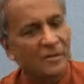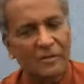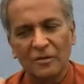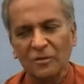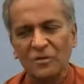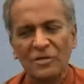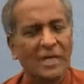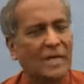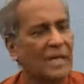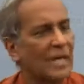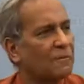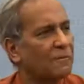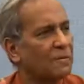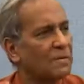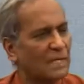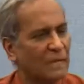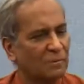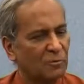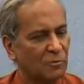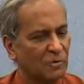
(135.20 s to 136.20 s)
You see, every
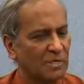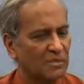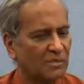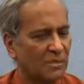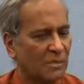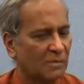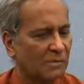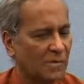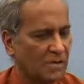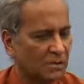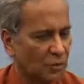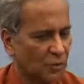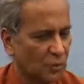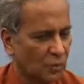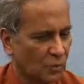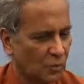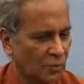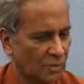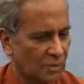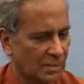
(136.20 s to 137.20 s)
time you discover a
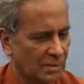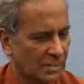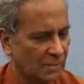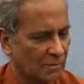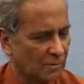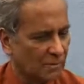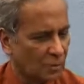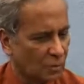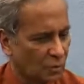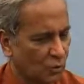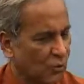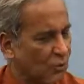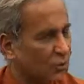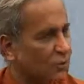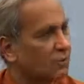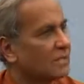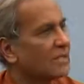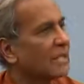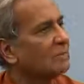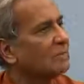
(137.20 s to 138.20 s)
tool, it can be used
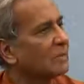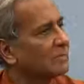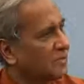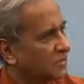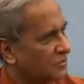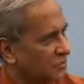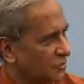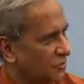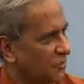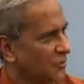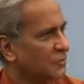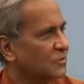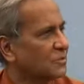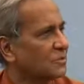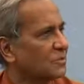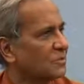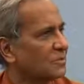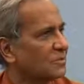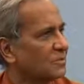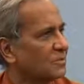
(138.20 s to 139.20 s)
or it can be
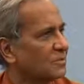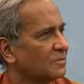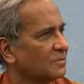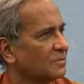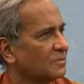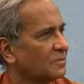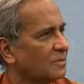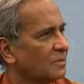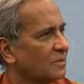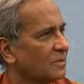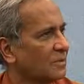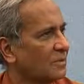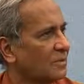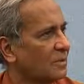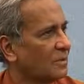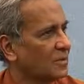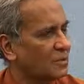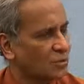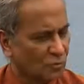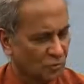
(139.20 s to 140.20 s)
misused.
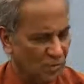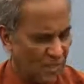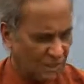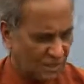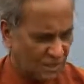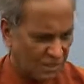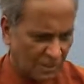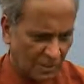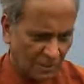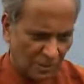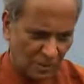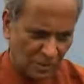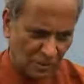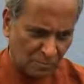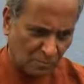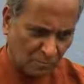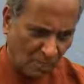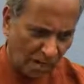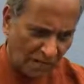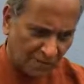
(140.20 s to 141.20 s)
So we have discovered this
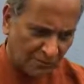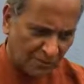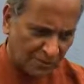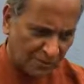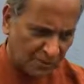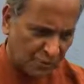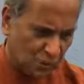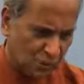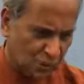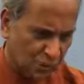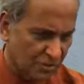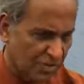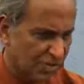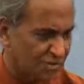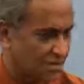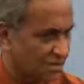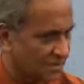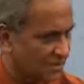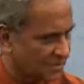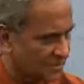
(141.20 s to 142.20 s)
marvelous tool. This
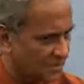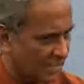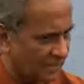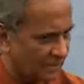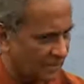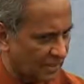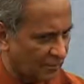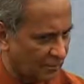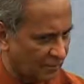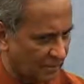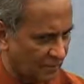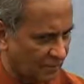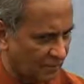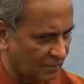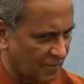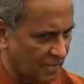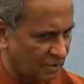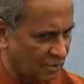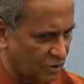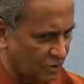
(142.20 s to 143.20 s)
is a discovery, not an
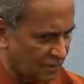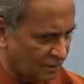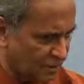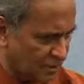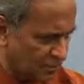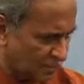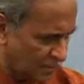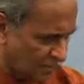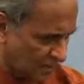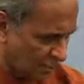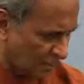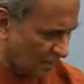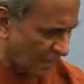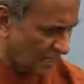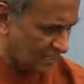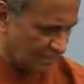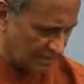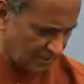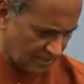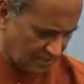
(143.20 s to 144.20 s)
invention of
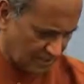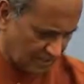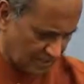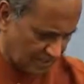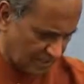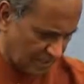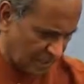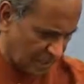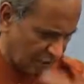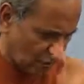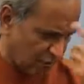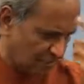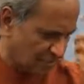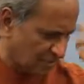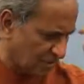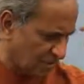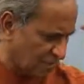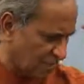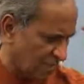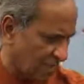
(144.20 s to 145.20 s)
spirituality. The underpinning to us
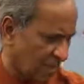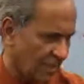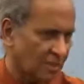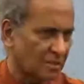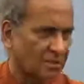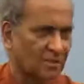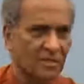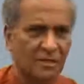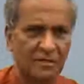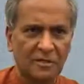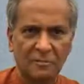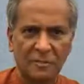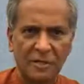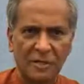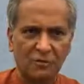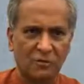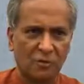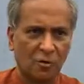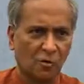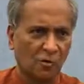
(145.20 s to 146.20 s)
is spirit. The underpinning
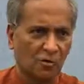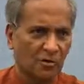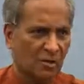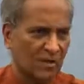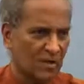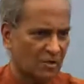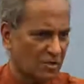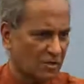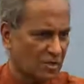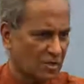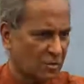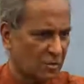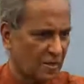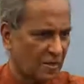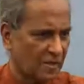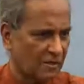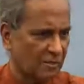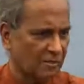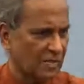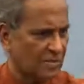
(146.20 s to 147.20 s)
to the whole creation is
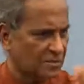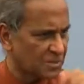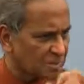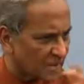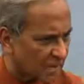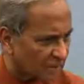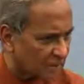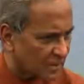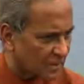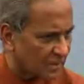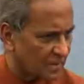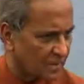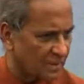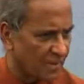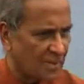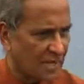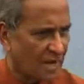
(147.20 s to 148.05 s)
spirit. We discovered that